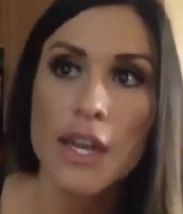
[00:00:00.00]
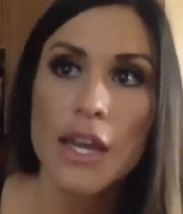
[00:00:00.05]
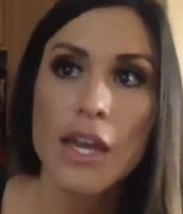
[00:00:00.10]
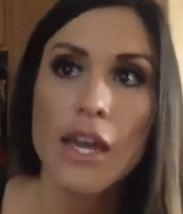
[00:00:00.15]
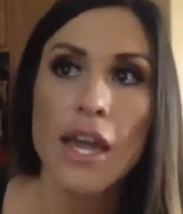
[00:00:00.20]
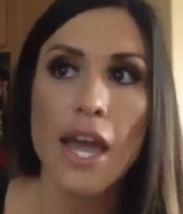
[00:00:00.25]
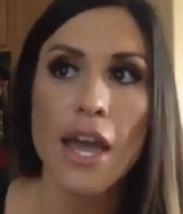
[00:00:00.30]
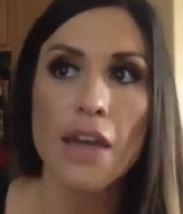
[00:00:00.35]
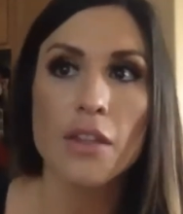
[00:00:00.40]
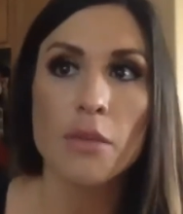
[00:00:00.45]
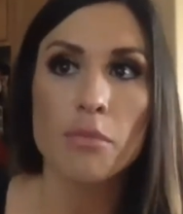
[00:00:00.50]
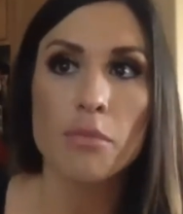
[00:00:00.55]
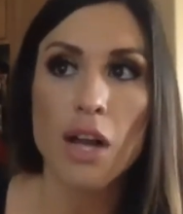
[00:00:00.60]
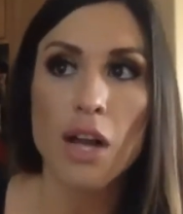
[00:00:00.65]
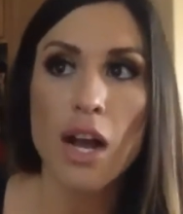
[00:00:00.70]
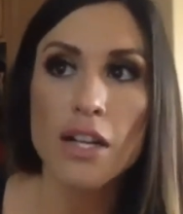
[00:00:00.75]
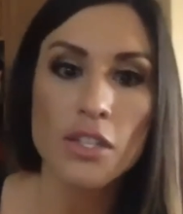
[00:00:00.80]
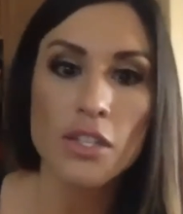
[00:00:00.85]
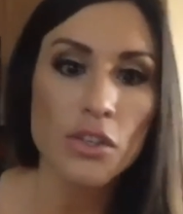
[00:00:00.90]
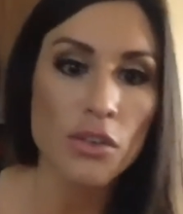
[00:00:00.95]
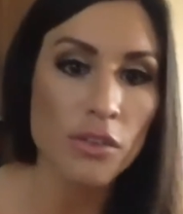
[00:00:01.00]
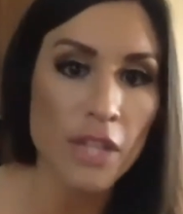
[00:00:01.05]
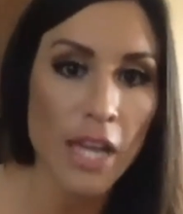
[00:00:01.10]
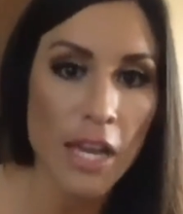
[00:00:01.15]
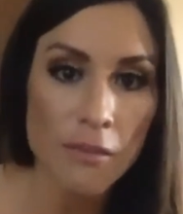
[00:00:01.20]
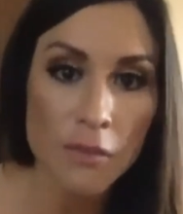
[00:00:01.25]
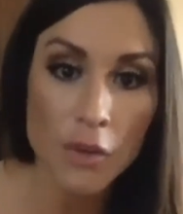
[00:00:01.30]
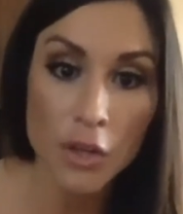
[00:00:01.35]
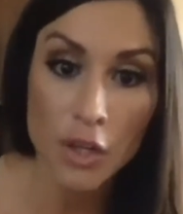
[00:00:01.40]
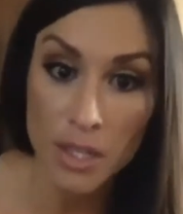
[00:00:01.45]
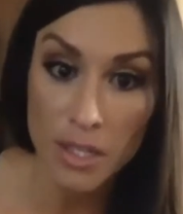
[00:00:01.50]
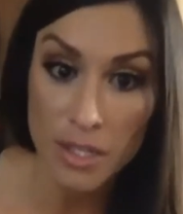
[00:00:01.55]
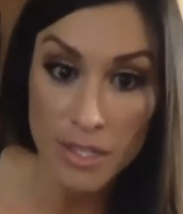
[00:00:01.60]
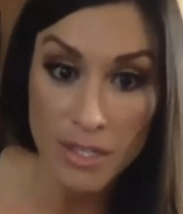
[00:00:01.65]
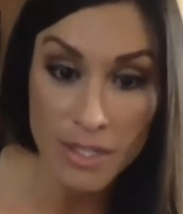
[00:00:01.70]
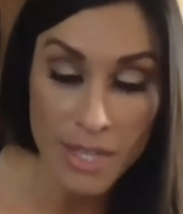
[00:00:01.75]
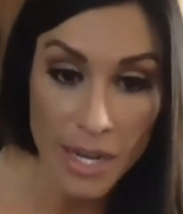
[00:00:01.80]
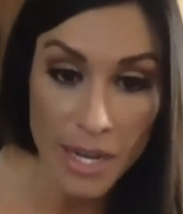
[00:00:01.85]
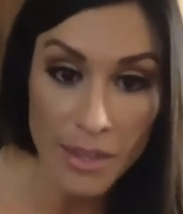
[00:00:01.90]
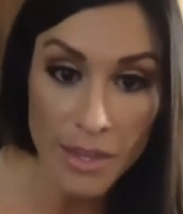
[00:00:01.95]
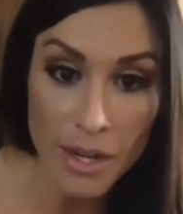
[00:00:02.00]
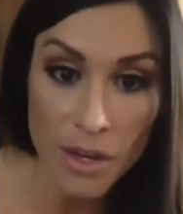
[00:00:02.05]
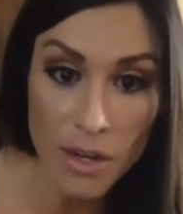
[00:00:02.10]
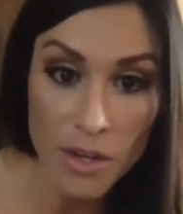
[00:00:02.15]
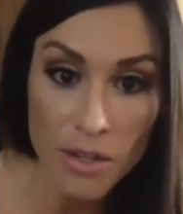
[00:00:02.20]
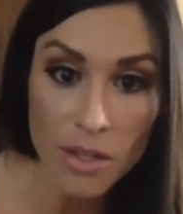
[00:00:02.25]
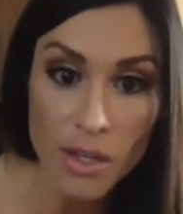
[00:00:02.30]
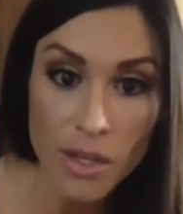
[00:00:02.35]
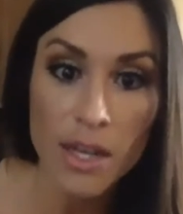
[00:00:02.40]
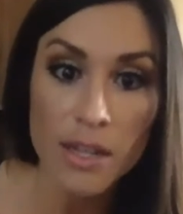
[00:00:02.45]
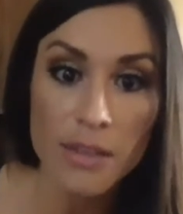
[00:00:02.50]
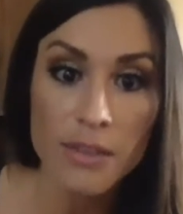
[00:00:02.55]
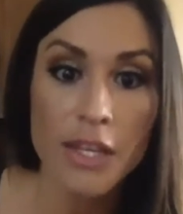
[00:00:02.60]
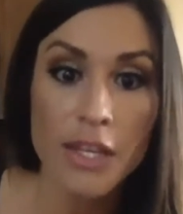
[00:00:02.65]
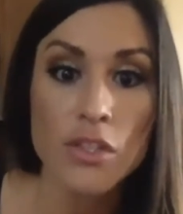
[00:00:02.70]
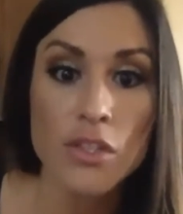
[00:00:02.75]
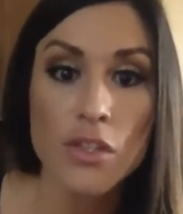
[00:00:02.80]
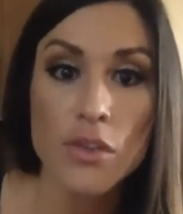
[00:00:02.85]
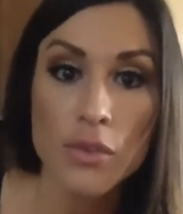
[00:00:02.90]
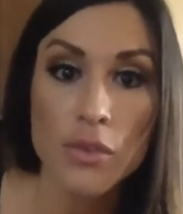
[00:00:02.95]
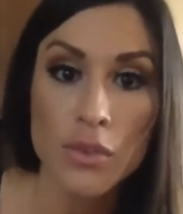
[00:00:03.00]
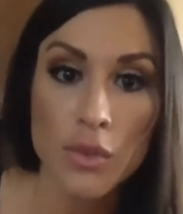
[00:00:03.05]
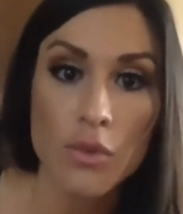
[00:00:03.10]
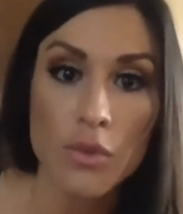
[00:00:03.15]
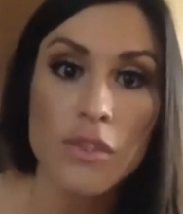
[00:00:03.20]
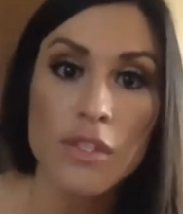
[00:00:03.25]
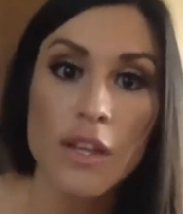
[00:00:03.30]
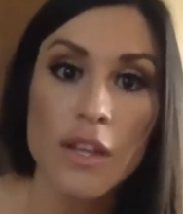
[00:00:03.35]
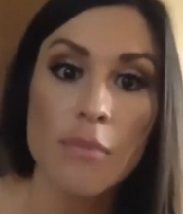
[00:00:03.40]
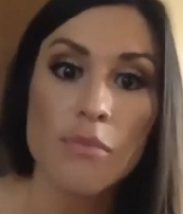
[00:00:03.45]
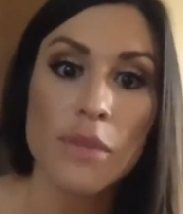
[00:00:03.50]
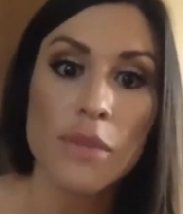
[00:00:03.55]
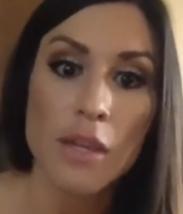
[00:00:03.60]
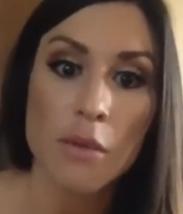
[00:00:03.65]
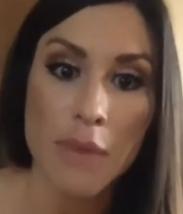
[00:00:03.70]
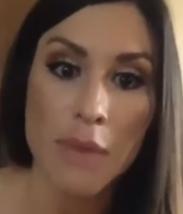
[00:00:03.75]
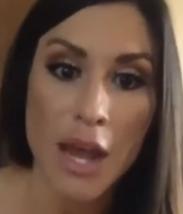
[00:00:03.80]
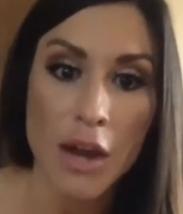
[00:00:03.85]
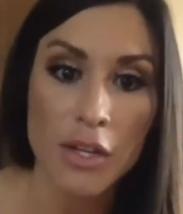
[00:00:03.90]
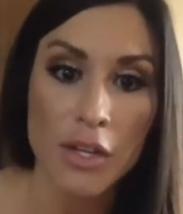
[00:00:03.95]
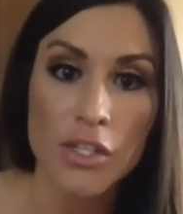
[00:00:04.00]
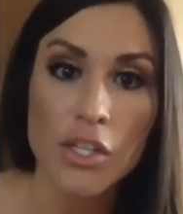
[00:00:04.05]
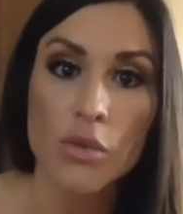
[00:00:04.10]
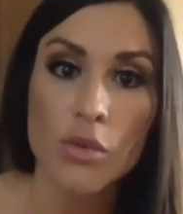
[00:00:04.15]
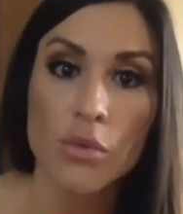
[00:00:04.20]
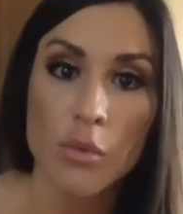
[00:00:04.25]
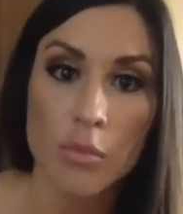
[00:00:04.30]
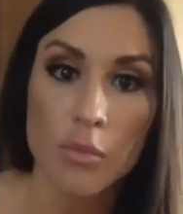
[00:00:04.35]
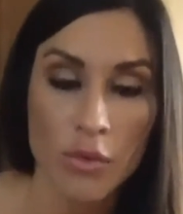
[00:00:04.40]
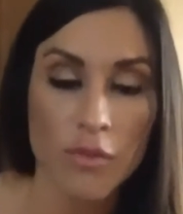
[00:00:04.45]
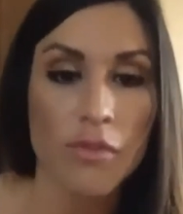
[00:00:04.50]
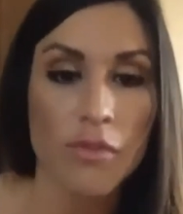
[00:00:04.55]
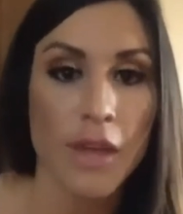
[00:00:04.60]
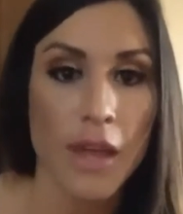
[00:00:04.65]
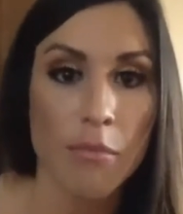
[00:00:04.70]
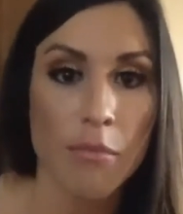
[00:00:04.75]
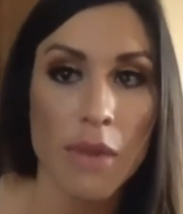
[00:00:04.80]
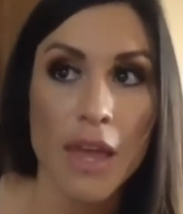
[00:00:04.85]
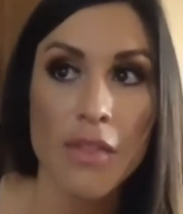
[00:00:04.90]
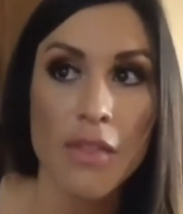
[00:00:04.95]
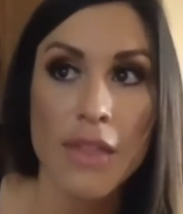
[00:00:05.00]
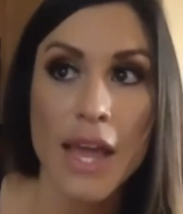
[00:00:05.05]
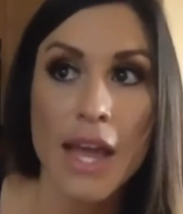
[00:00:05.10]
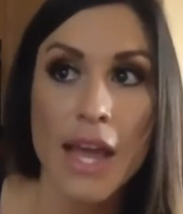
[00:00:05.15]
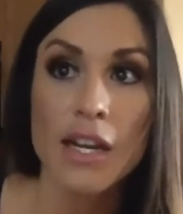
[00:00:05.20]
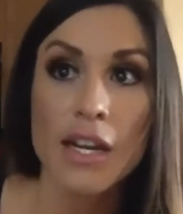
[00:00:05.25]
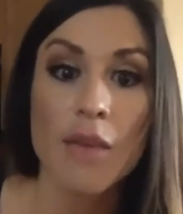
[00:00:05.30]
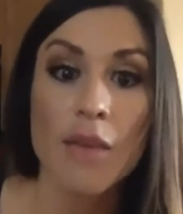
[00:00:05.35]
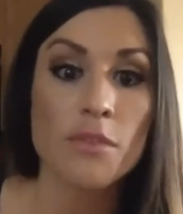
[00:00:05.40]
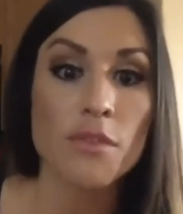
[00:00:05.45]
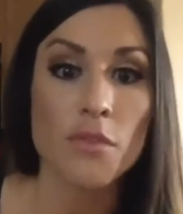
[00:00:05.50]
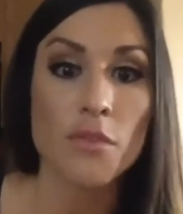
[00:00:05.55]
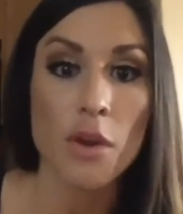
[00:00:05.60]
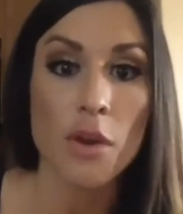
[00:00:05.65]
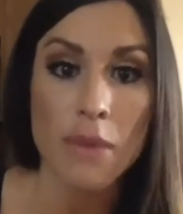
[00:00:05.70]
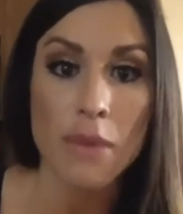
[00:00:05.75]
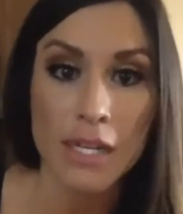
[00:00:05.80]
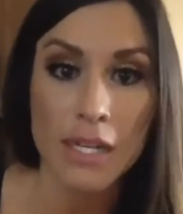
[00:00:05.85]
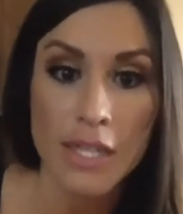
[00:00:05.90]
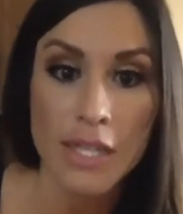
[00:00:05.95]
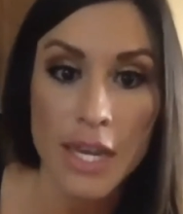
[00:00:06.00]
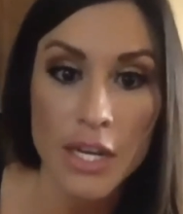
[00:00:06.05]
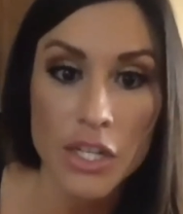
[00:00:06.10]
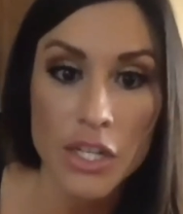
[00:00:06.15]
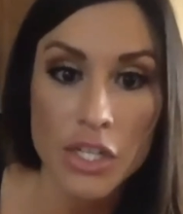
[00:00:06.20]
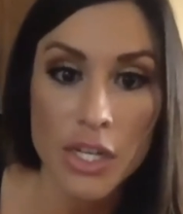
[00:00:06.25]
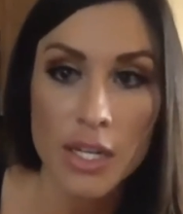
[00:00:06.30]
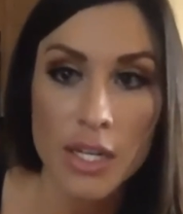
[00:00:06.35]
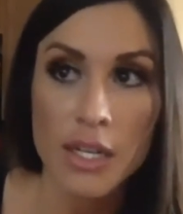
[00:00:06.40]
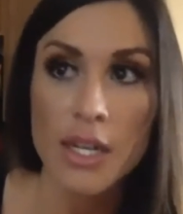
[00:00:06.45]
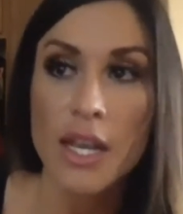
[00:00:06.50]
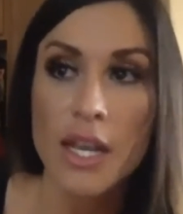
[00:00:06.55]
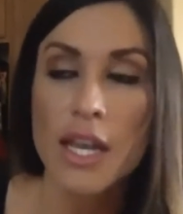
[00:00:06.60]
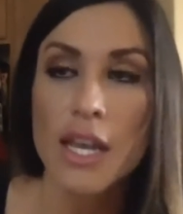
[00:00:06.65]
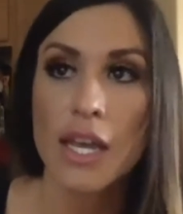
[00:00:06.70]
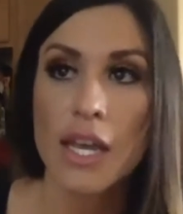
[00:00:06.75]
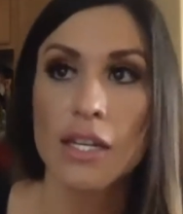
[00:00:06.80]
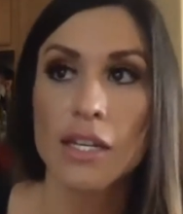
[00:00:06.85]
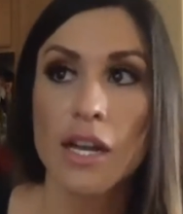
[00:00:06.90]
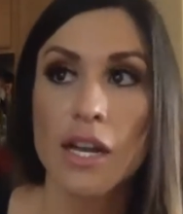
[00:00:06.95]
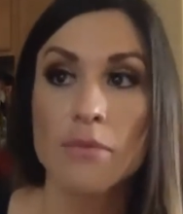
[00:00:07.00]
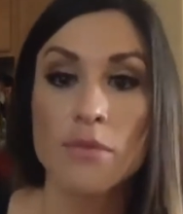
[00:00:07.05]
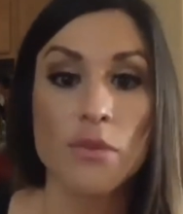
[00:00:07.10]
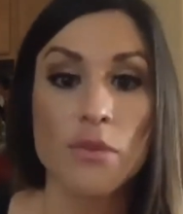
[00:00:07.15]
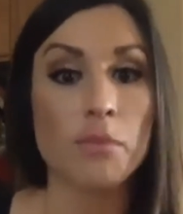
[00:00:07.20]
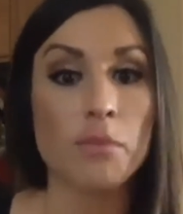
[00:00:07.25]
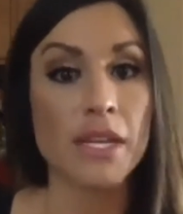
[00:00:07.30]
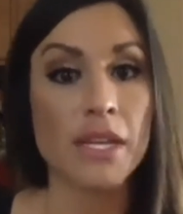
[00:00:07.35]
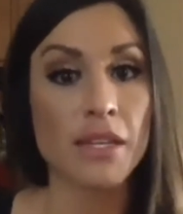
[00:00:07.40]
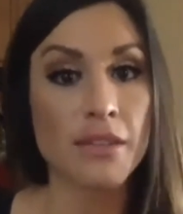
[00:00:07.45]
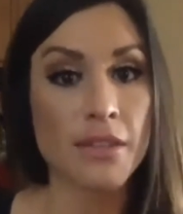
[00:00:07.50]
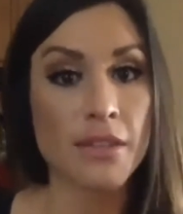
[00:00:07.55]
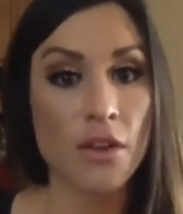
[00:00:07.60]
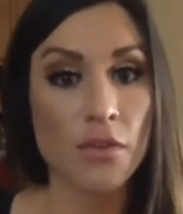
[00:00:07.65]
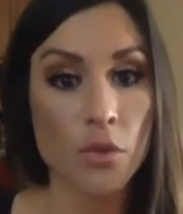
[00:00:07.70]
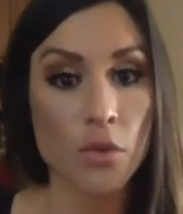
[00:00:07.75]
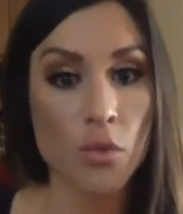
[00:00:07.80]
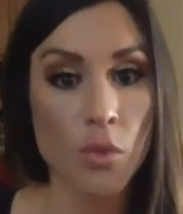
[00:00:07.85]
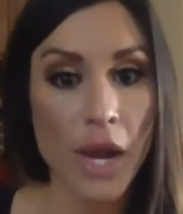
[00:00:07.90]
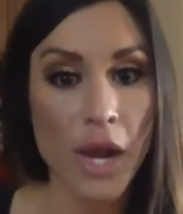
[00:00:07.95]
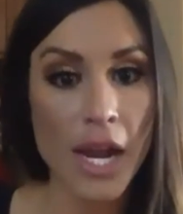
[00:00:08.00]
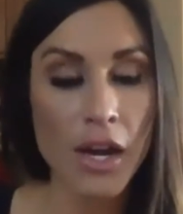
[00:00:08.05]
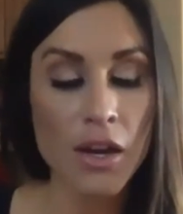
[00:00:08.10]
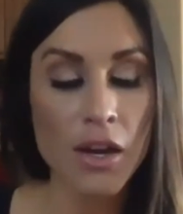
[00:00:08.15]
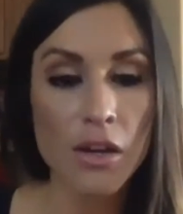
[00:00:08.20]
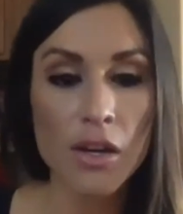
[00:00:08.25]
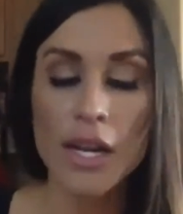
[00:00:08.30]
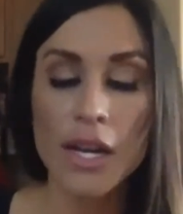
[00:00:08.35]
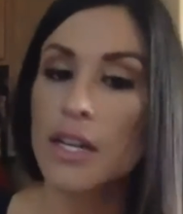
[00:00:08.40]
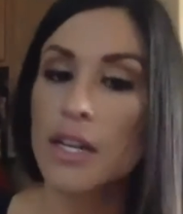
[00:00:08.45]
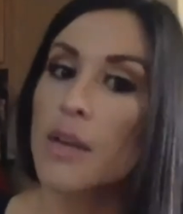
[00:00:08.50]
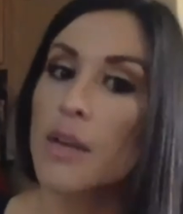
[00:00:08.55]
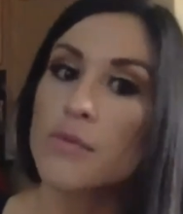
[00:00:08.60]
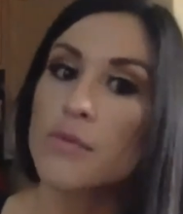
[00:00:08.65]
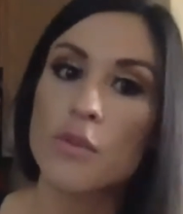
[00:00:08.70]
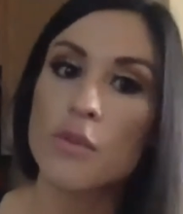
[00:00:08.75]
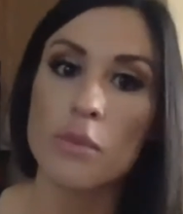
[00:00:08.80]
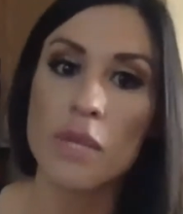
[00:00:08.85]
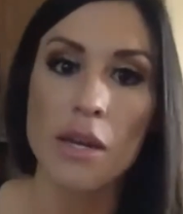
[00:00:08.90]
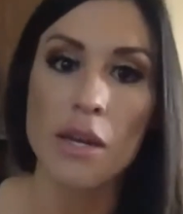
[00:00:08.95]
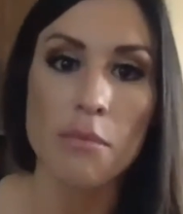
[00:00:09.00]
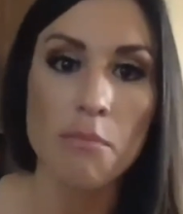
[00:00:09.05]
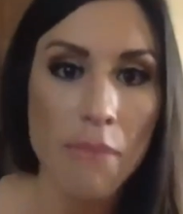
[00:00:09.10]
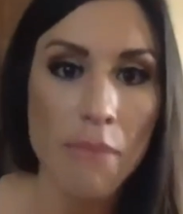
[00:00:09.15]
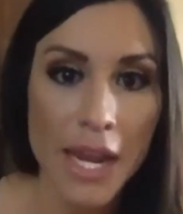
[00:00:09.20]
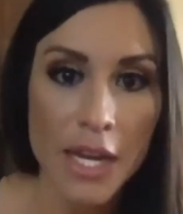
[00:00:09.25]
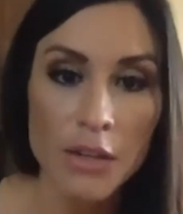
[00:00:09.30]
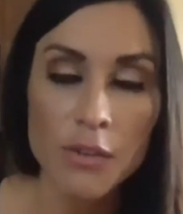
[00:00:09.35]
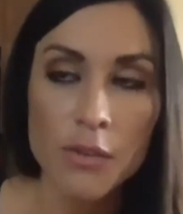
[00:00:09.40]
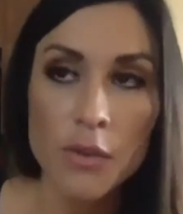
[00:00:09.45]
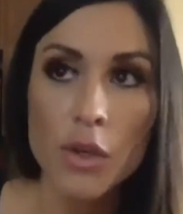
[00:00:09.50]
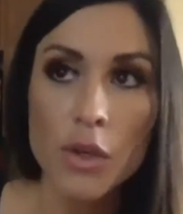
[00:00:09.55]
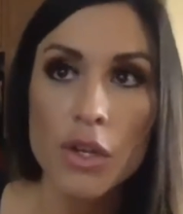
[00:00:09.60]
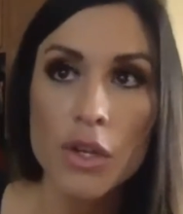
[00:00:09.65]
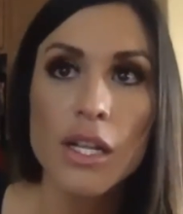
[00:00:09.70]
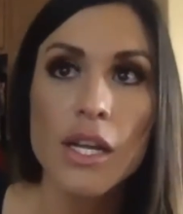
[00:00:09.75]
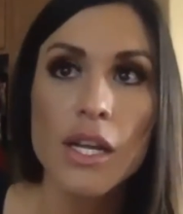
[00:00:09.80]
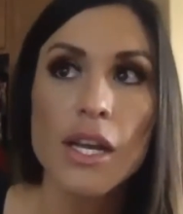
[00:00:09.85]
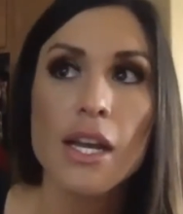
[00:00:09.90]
And the blocks in your life are going to stay there unless you do something about it to remove them. And that comes from meditation. It comes from being self-aware. It comes from being mindful.